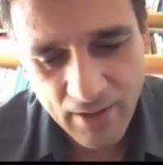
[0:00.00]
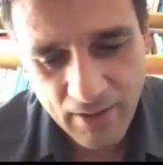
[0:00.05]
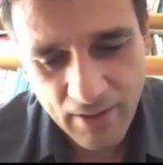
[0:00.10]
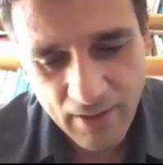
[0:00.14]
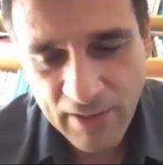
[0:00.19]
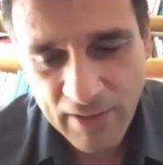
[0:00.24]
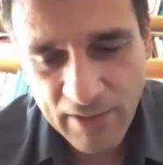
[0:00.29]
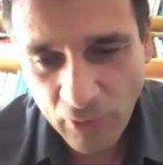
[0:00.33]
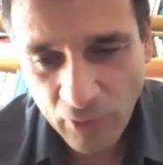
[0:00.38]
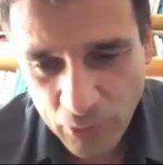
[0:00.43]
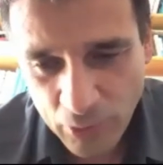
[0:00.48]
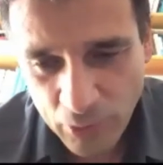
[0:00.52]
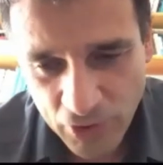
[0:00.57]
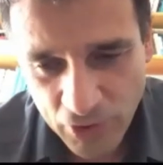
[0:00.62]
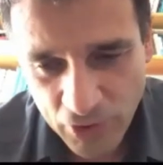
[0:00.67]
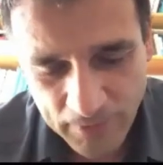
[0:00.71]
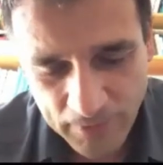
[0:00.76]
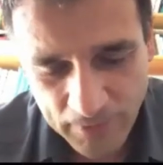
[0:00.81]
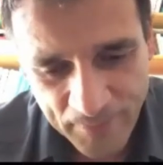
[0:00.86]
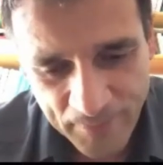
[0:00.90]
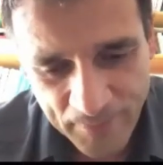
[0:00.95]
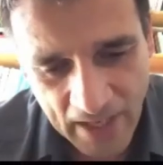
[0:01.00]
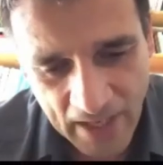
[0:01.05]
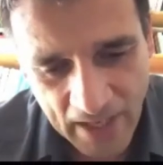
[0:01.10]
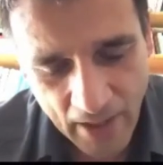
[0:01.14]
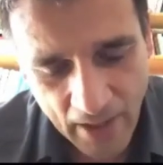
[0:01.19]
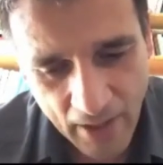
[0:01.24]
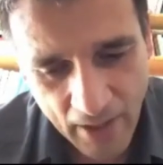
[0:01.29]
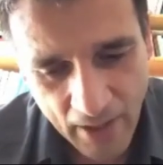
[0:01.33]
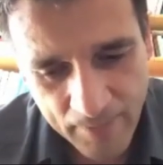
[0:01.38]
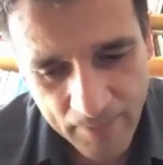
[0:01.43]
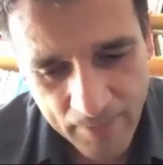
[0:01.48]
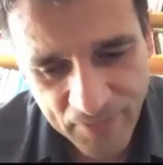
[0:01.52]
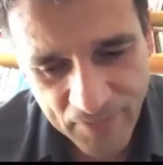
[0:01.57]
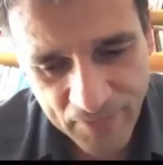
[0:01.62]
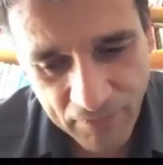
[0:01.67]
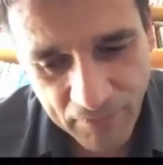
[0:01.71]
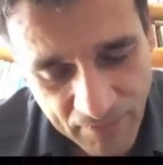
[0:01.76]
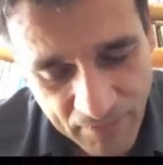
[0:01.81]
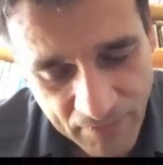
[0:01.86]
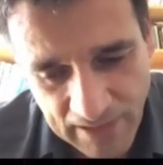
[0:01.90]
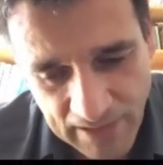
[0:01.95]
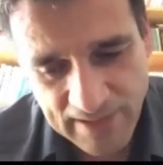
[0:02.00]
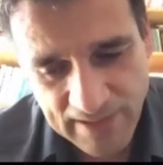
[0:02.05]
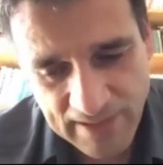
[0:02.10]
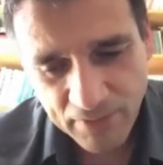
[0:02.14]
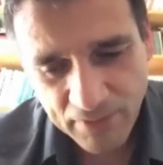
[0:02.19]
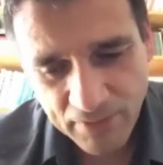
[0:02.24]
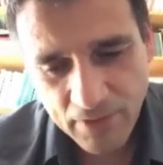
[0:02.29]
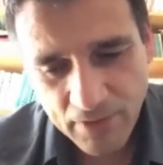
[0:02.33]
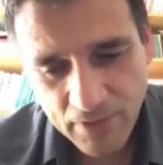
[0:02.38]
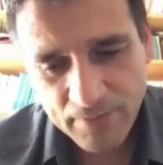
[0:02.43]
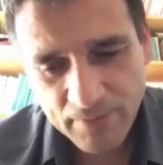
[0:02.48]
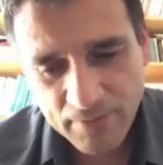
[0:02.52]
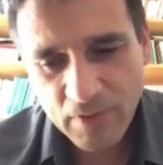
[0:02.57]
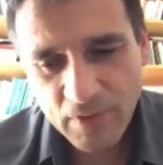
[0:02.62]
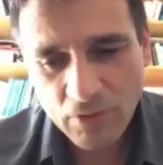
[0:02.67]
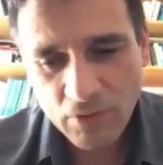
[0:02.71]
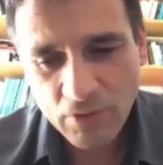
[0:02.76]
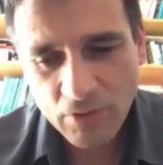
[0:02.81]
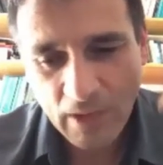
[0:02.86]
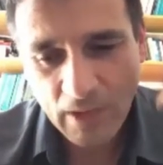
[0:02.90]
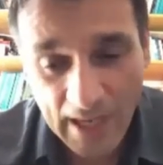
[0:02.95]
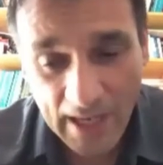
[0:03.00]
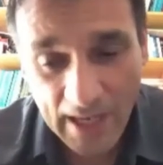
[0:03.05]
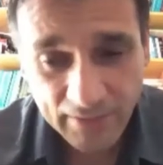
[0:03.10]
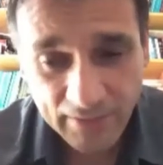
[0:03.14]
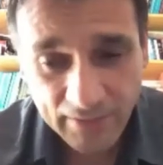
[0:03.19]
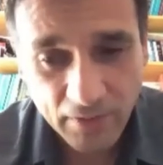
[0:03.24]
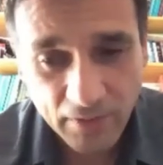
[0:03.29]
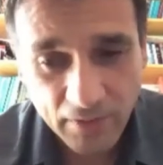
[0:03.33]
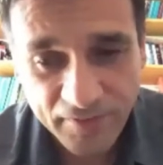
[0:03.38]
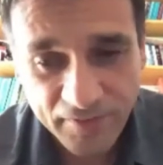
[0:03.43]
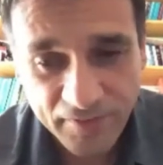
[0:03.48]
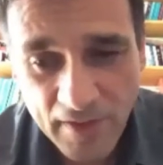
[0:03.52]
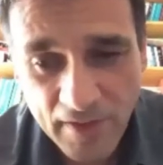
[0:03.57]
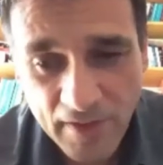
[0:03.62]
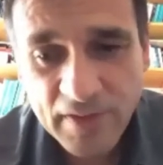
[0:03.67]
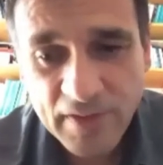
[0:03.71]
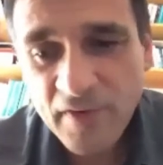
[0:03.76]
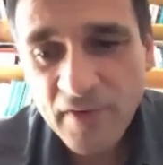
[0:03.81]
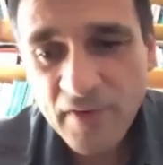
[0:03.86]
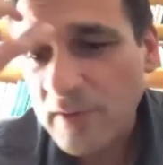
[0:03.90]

evolution. Vivaldi had a very